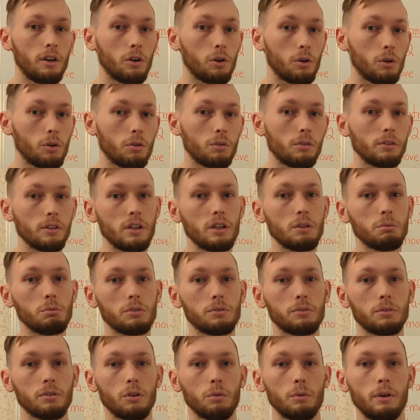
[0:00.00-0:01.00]
early
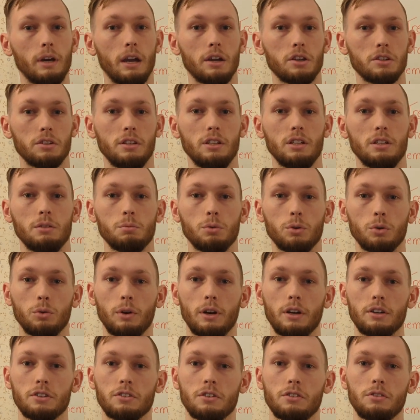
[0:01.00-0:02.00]
before we actually need to
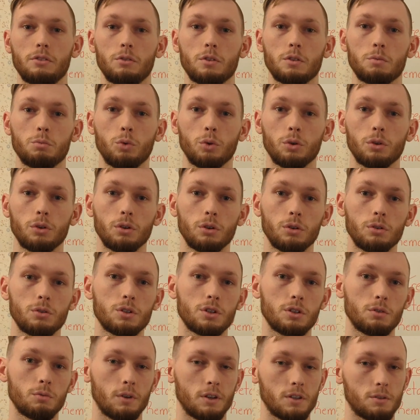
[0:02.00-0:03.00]
progress to those more
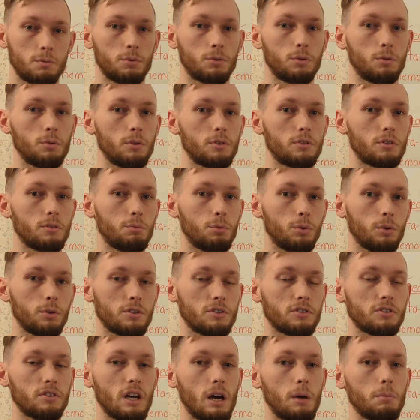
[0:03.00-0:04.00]
urgent respiratory support
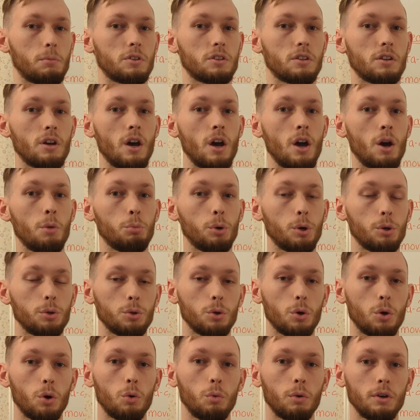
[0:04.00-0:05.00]
steps. But
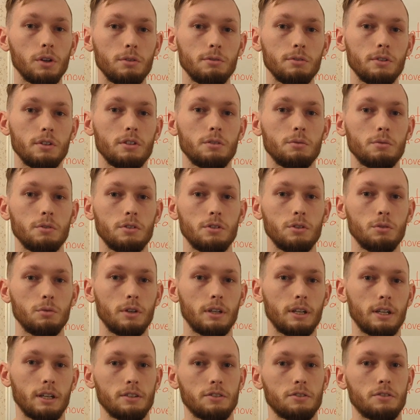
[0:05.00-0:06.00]
know what you need to be
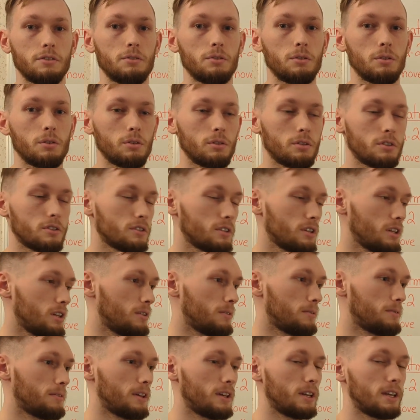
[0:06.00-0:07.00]
doing as the nurse.
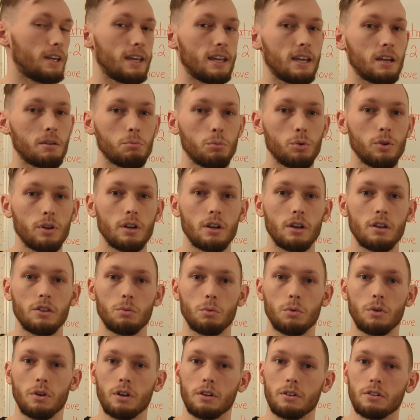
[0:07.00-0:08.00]
If they can't breathe,
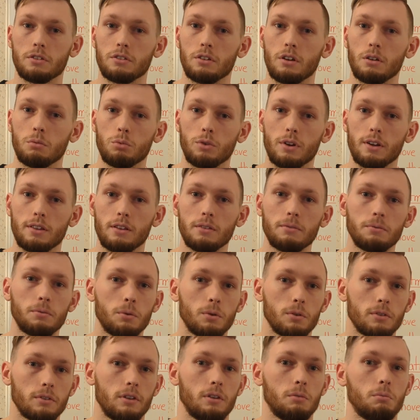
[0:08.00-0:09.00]
we're going to start breathing
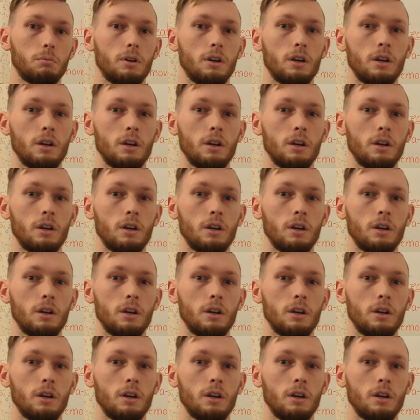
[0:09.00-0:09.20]
for them.